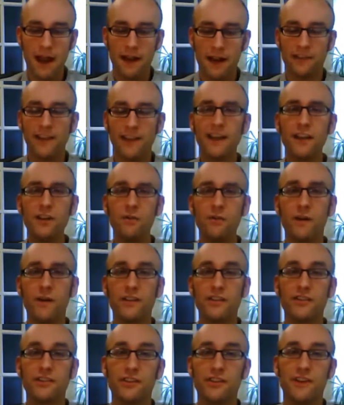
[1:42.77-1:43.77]
The second
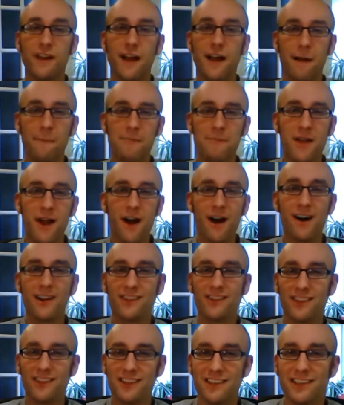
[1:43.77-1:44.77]
question um,
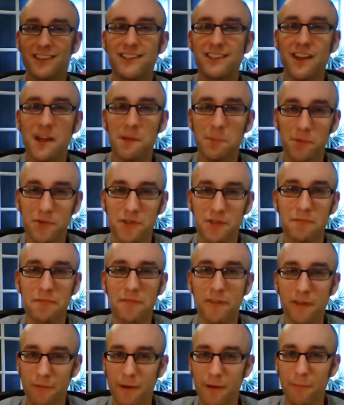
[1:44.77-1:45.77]
asks the discipleship
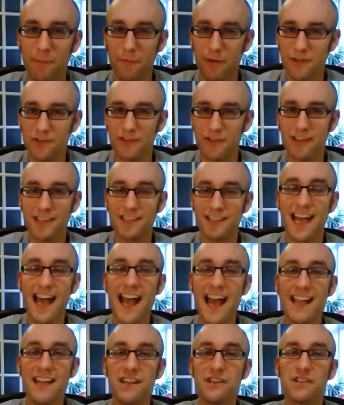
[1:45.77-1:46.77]
follow up question. It's
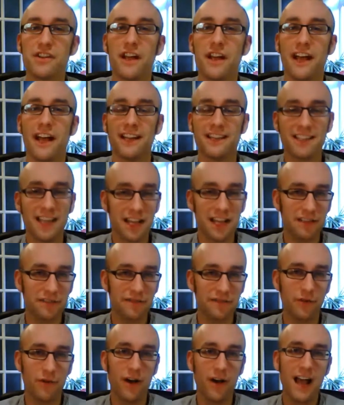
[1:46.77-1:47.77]
H and it stands
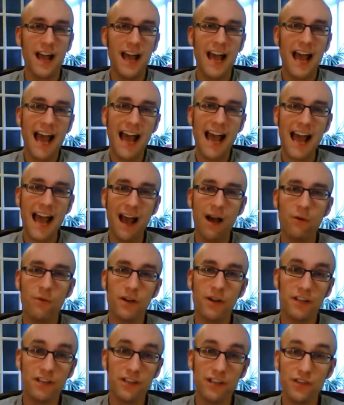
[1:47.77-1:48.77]
for
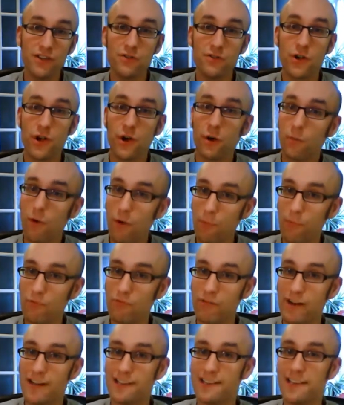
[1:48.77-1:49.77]
How are you
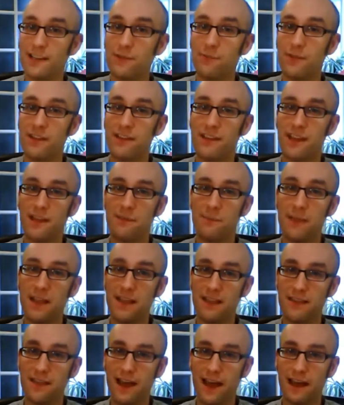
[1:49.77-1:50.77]
cooperating with him
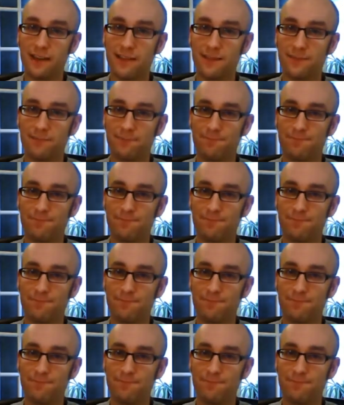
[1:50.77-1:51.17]
in that?